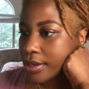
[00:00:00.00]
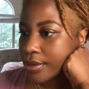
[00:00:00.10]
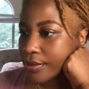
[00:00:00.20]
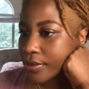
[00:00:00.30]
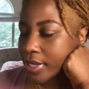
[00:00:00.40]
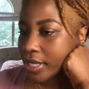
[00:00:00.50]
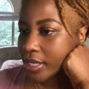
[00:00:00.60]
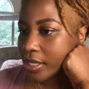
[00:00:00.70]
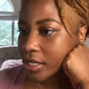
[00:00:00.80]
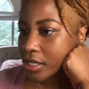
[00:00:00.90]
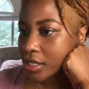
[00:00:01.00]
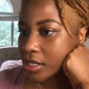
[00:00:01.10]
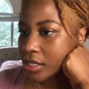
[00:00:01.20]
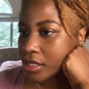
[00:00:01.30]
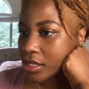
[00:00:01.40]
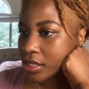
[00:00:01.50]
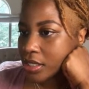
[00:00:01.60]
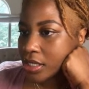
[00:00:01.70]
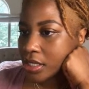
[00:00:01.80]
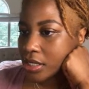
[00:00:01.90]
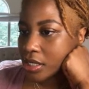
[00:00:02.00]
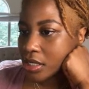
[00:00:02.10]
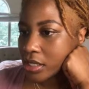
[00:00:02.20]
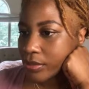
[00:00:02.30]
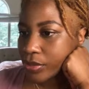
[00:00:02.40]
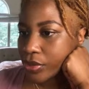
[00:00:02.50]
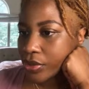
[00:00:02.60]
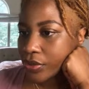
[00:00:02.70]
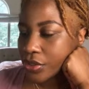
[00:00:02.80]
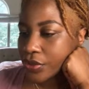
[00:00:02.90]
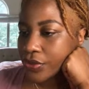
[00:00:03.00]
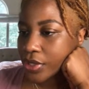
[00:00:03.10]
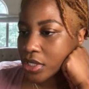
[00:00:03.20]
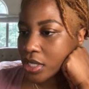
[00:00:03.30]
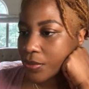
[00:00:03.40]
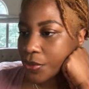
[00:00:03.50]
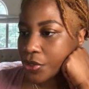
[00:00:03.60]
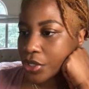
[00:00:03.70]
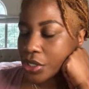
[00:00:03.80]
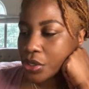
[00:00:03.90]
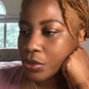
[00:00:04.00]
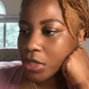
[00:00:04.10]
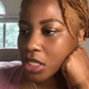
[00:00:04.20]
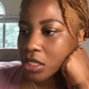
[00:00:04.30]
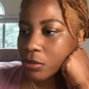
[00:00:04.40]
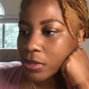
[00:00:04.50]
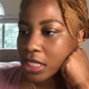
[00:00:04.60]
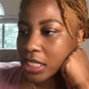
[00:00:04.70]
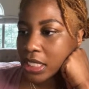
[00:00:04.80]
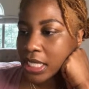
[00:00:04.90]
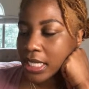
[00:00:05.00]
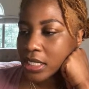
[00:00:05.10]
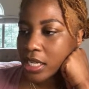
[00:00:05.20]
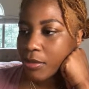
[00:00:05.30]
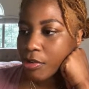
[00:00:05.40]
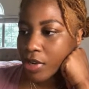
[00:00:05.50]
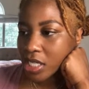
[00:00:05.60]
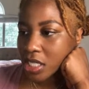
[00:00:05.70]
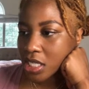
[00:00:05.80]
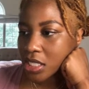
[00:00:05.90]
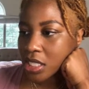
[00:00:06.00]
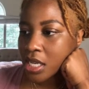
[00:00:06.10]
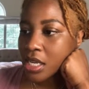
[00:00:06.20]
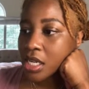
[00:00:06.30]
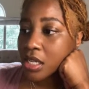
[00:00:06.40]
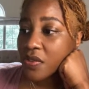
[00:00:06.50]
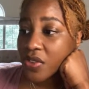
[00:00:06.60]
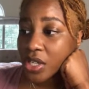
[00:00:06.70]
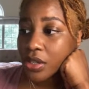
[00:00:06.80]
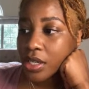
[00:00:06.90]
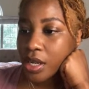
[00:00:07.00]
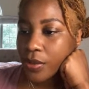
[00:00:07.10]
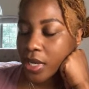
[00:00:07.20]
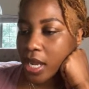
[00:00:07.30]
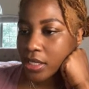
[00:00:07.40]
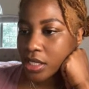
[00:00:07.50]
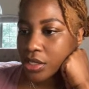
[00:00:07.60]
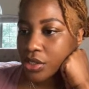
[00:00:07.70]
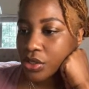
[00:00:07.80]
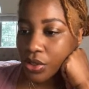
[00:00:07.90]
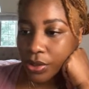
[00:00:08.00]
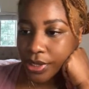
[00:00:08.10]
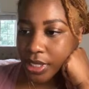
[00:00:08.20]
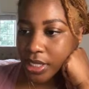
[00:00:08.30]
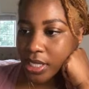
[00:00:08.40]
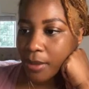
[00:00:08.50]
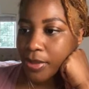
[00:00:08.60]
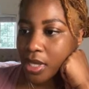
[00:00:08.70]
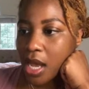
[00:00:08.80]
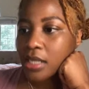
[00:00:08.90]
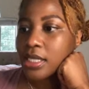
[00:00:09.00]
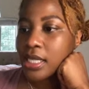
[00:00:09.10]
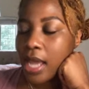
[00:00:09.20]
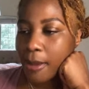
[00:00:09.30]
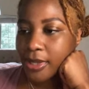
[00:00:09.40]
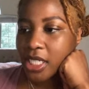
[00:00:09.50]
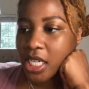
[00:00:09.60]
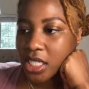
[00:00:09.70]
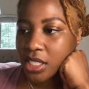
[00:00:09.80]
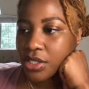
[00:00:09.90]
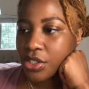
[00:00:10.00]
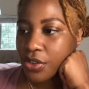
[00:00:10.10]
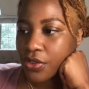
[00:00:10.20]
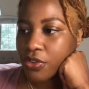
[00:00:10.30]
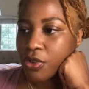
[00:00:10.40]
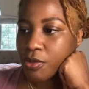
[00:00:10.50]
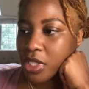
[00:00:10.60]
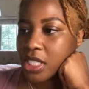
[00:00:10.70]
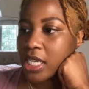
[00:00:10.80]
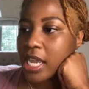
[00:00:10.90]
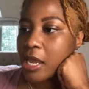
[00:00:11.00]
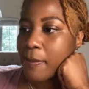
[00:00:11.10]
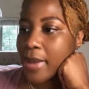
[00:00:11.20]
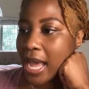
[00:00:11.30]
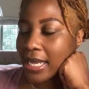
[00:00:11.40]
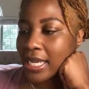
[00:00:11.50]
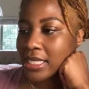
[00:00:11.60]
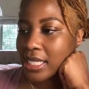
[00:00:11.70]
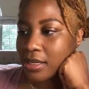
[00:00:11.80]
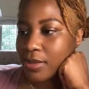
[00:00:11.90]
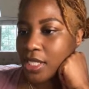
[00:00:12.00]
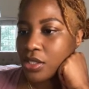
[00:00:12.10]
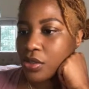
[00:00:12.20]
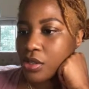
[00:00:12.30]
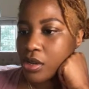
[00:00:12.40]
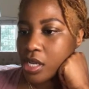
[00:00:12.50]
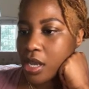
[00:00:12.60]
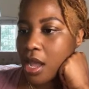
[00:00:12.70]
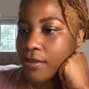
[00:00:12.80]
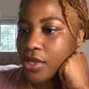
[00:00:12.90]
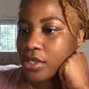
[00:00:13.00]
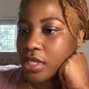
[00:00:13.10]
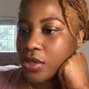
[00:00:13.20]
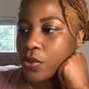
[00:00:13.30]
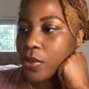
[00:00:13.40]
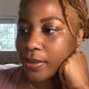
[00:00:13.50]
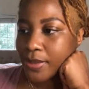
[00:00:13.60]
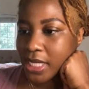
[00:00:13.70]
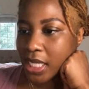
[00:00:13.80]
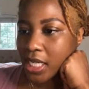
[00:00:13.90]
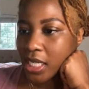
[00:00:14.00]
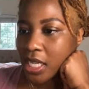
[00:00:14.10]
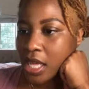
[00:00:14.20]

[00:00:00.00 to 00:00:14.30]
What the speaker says: All right, let's get an example. So for example, assume that someone in IT operations configured a network access control list that blocked an application server from reaching a back-end database on your e-commerce website.